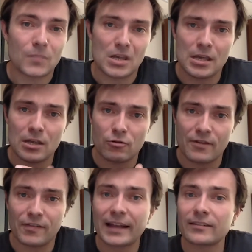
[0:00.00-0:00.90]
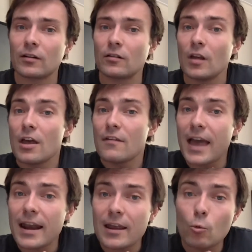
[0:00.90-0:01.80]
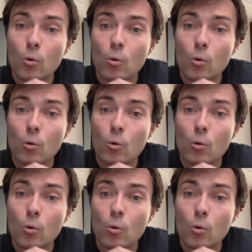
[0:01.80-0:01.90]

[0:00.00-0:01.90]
He reflected that it